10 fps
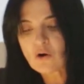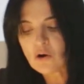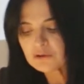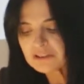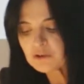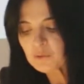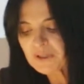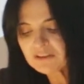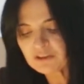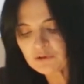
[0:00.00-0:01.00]
only
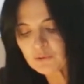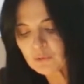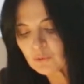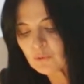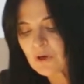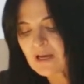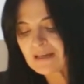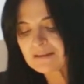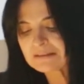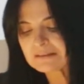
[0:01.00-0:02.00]
22
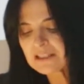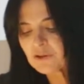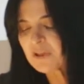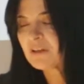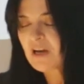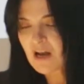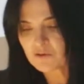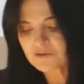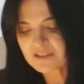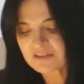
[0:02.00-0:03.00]
clearly
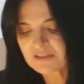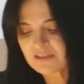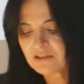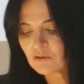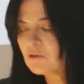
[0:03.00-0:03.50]
announced the